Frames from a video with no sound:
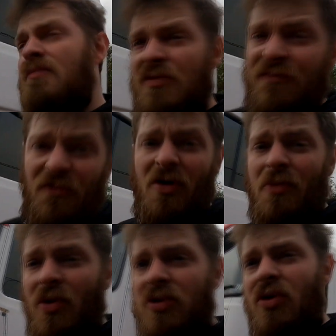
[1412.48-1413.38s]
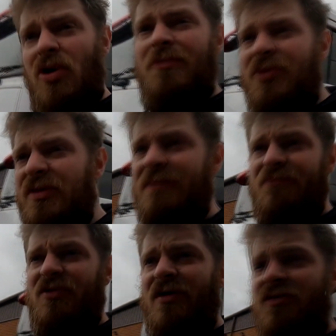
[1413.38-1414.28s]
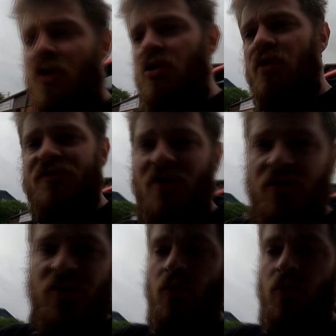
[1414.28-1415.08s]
before I bolt it all up and put it, because it all goes on